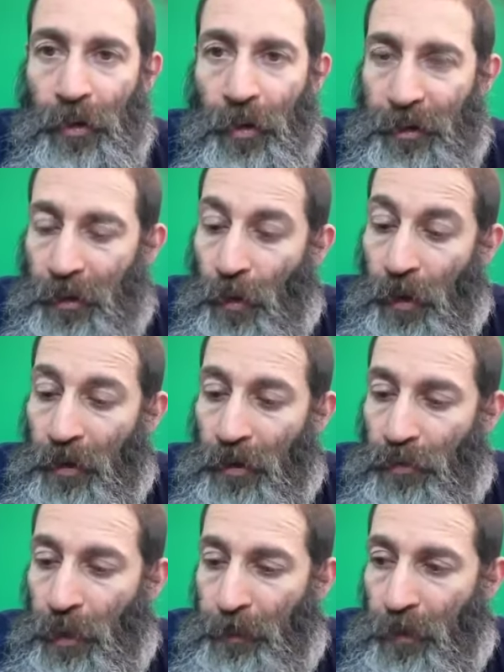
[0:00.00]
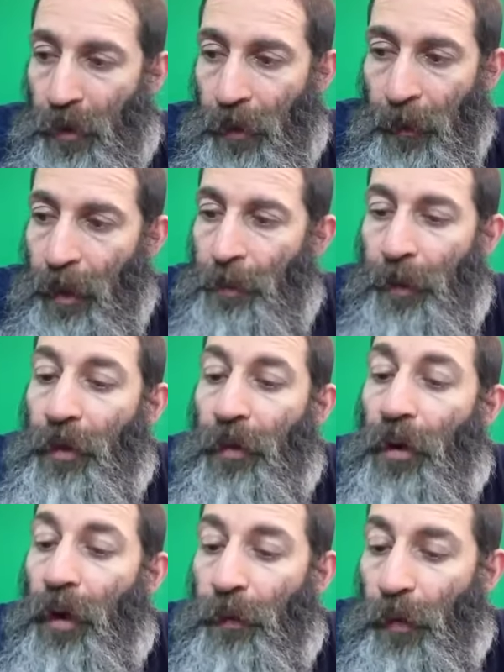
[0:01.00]
laws according to Scripture, but
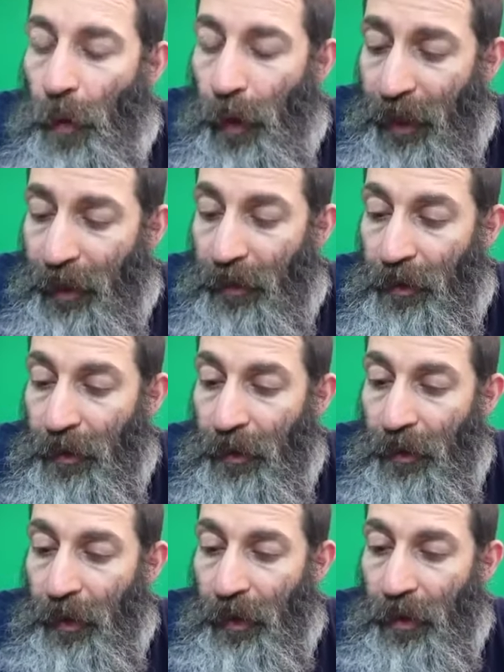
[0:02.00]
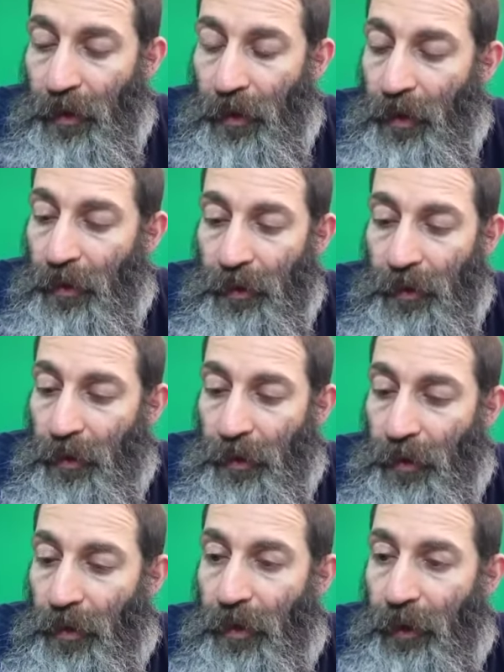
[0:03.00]
they're all overweight, and they're all, you know,
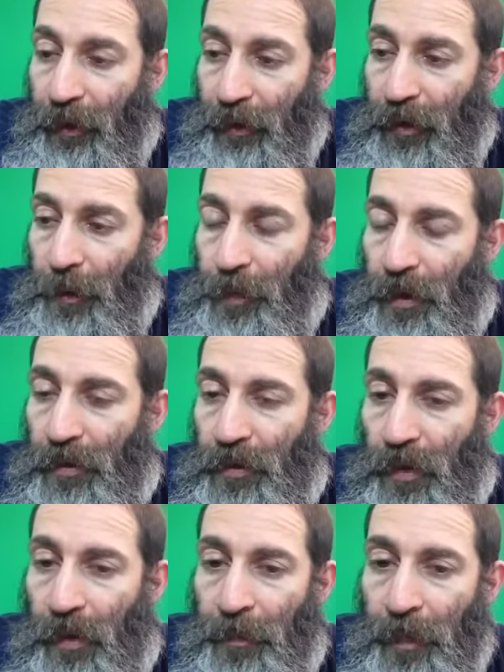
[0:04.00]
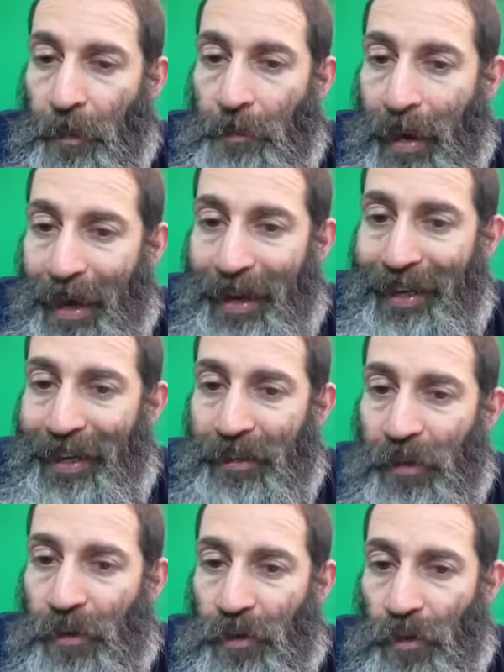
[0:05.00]
they're all unhealthy because their man has
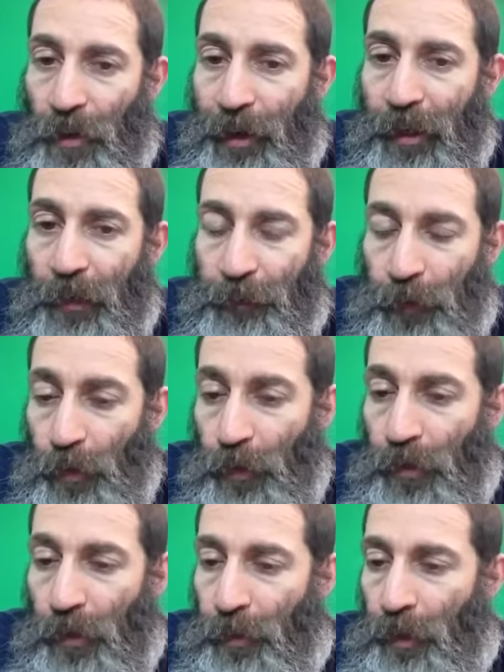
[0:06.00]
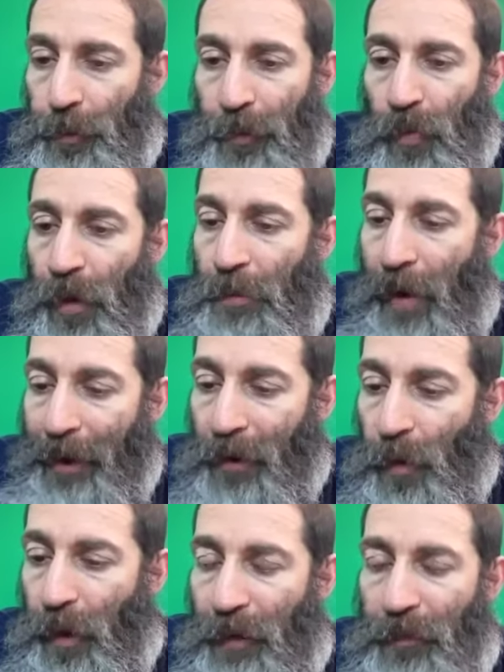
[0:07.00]
destroyed the food with, between
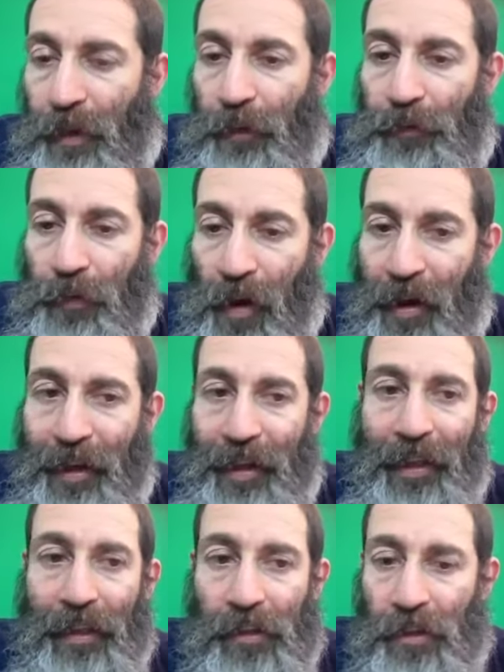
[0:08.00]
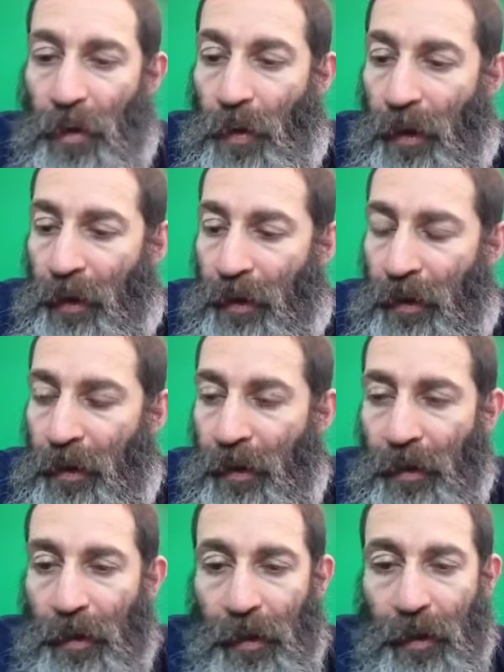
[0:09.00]
microwaving and frying and so on.
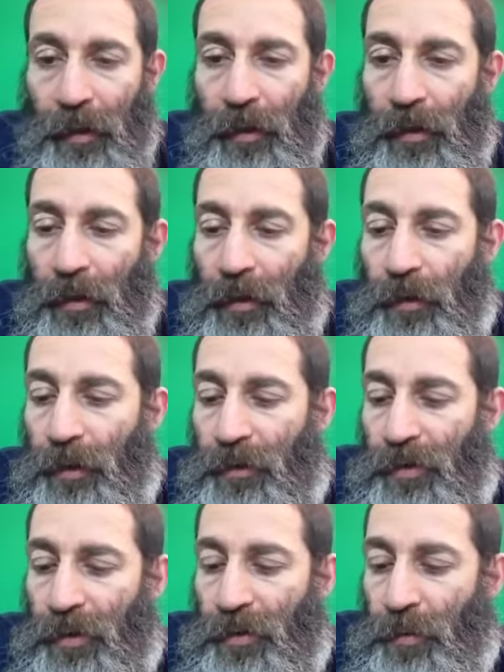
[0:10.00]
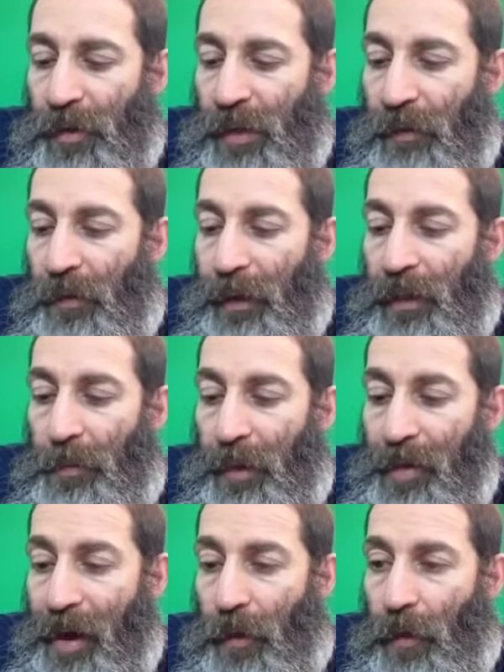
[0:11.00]
Uh, you know, it just was never meant to
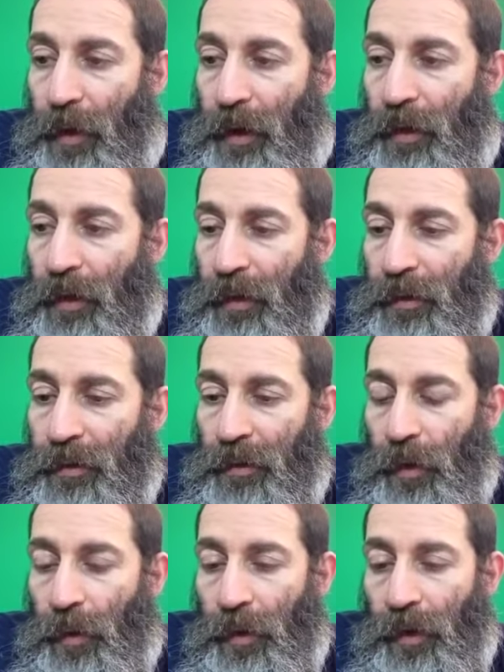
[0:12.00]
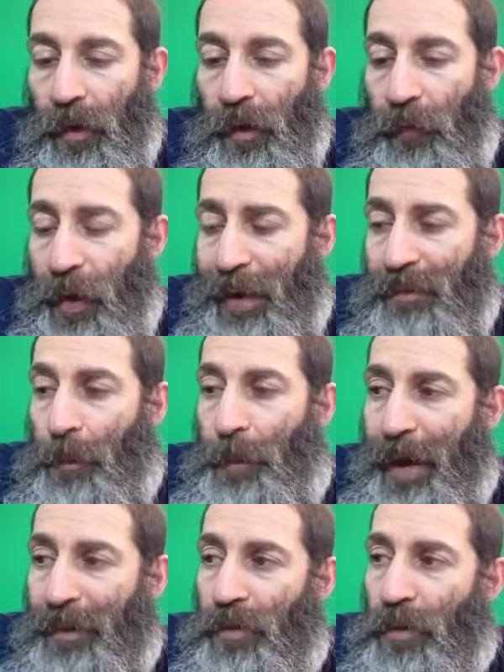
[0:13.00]
be that way. So if it has to
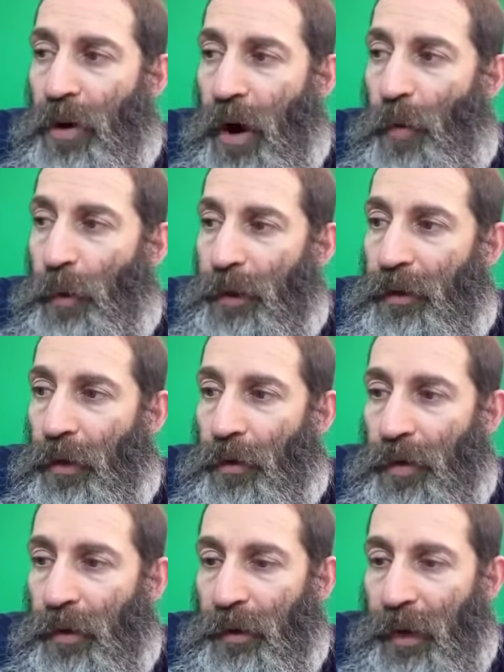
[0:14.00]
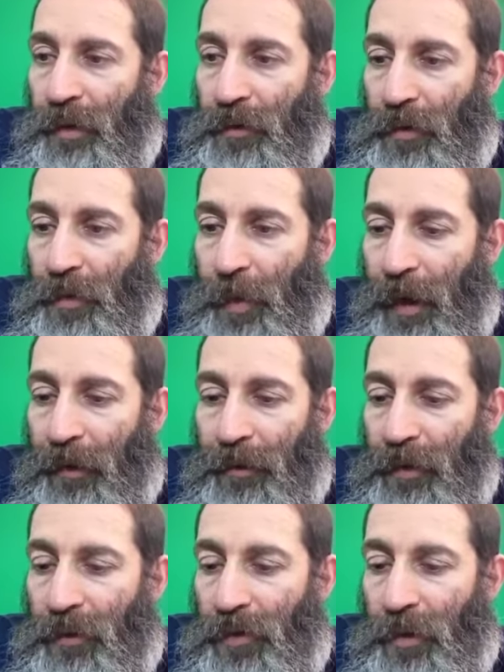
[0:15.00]
pass your car window to get in your
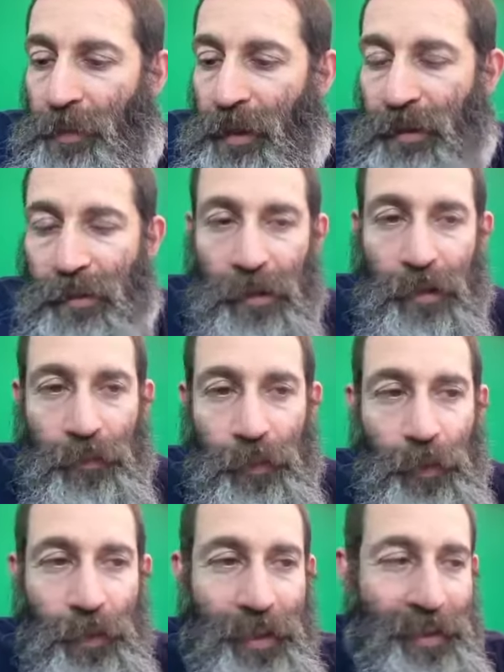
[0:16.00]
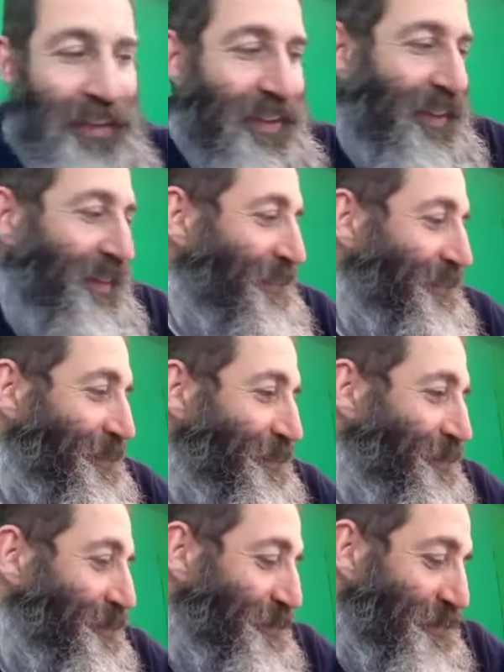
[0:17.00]
mouth, it shouldn't be considered food.
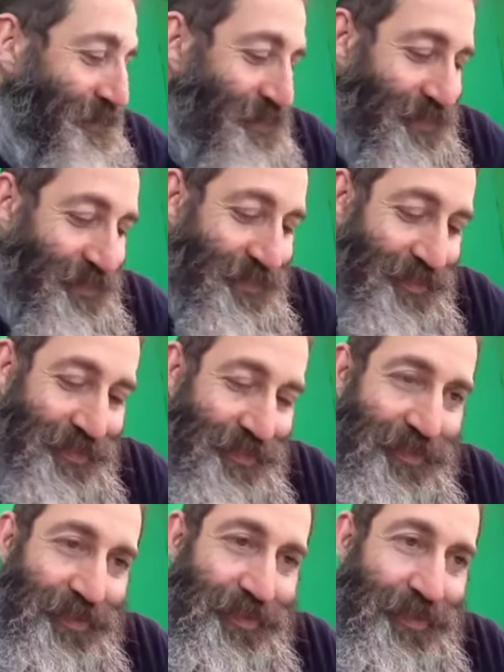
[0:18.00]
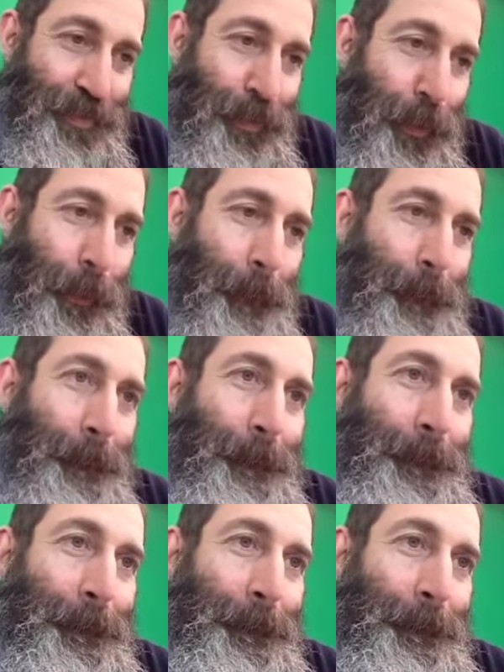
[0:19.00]
Pass